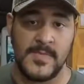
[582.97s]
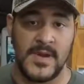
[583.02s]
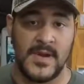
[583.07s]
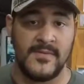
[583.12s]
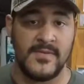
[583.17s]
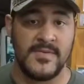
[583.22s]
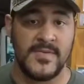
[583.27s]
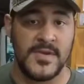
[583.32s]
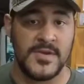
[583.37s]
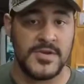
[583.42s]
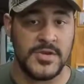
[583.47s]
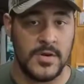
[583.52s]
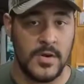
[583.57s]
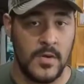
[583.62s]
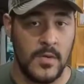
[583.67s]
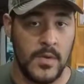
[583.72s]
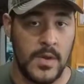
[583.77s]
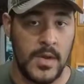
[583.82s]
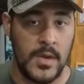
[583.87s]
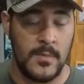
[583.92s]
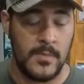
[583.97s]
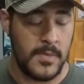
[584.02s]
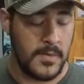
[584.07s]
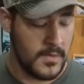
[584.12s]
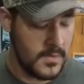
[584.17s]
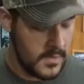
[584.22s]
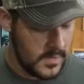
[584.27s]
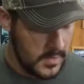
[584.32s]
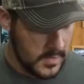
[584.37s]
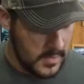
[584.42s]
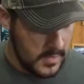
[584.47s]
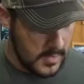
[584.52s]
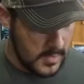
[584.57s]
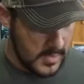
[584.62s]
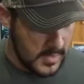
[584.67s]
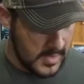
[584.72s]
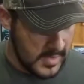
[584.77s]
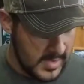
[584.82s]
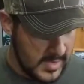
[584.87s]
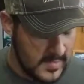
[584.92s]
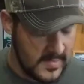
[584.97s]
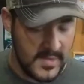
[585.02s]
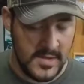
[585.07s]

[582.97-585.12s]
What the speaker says: and everything should hold up, and